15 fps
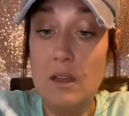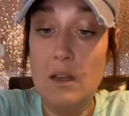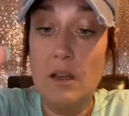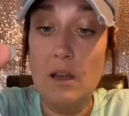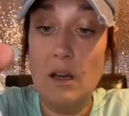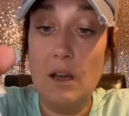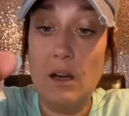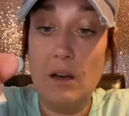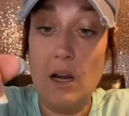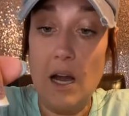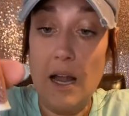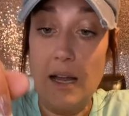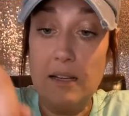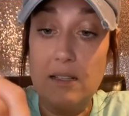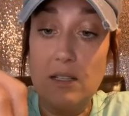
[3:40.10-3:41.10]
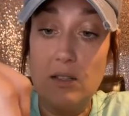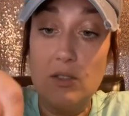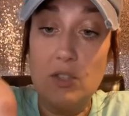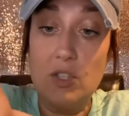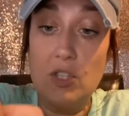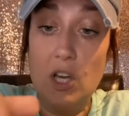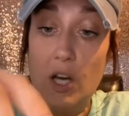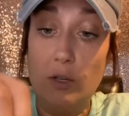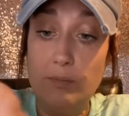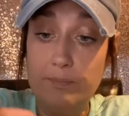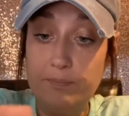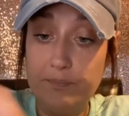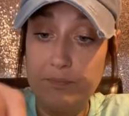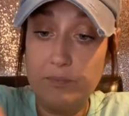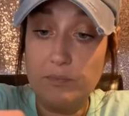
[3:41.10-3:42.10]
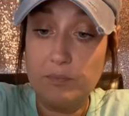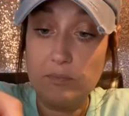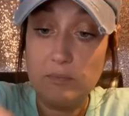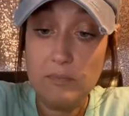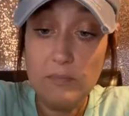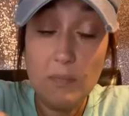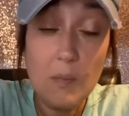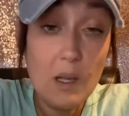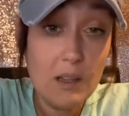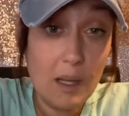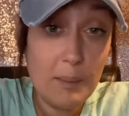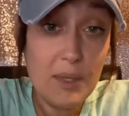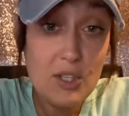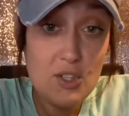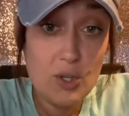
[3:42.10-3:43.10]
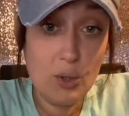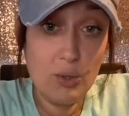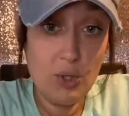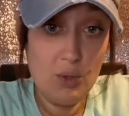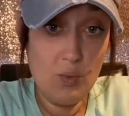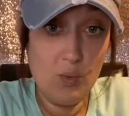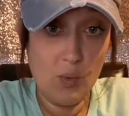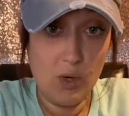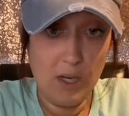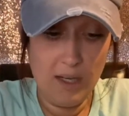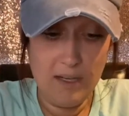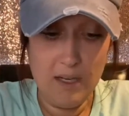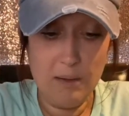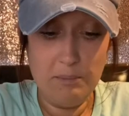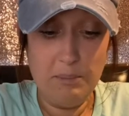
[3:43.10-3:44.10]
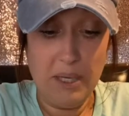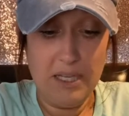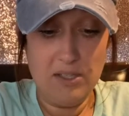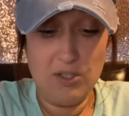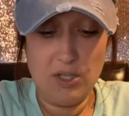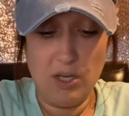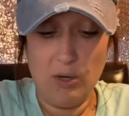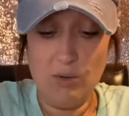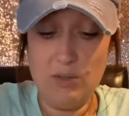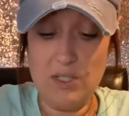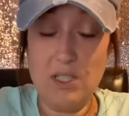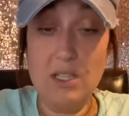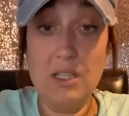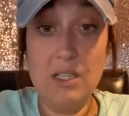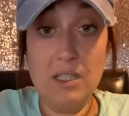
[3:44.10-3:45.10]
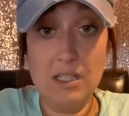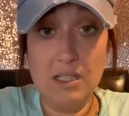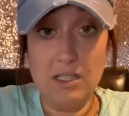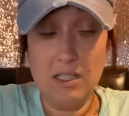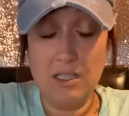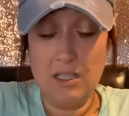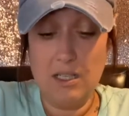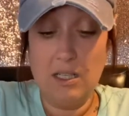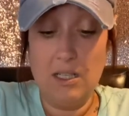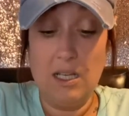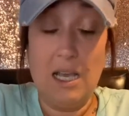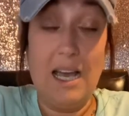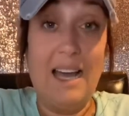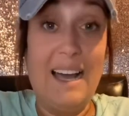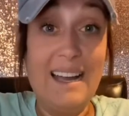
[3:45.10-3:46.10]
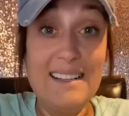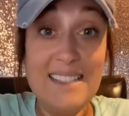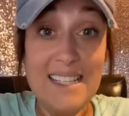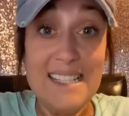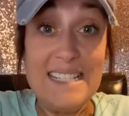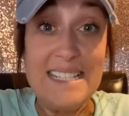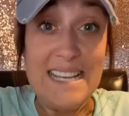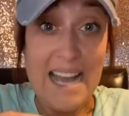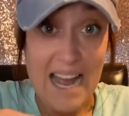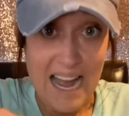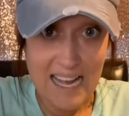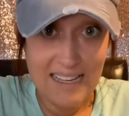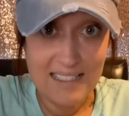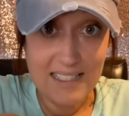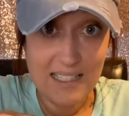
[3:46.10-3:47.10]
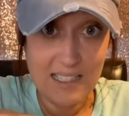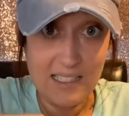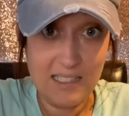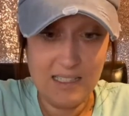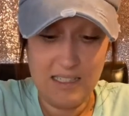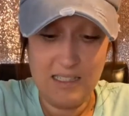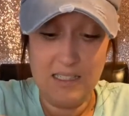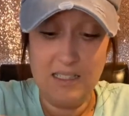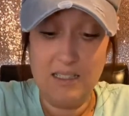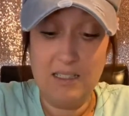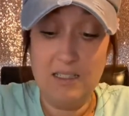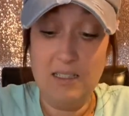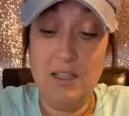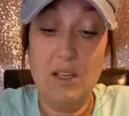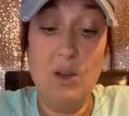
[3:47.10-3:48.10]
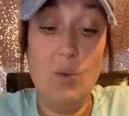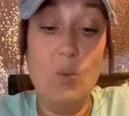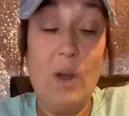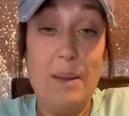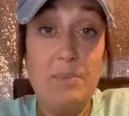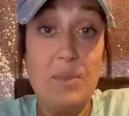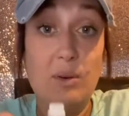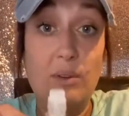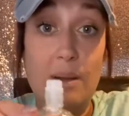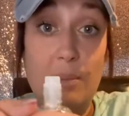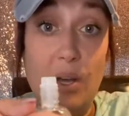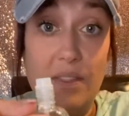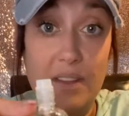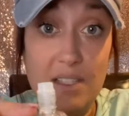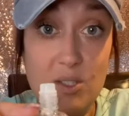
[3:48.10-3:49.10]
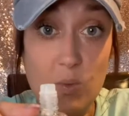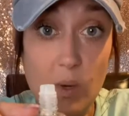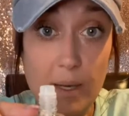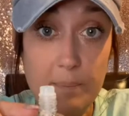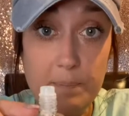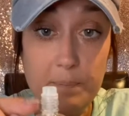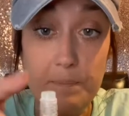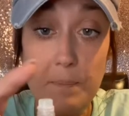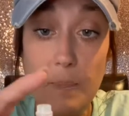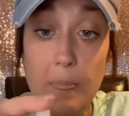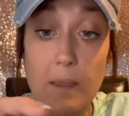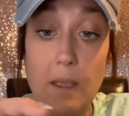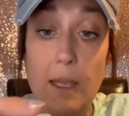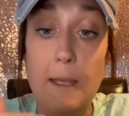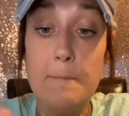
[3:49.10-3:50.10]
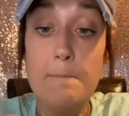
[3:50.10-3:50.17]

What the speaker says: All right, so let me show you one base coat. I did not wipe the rim on this one, okay?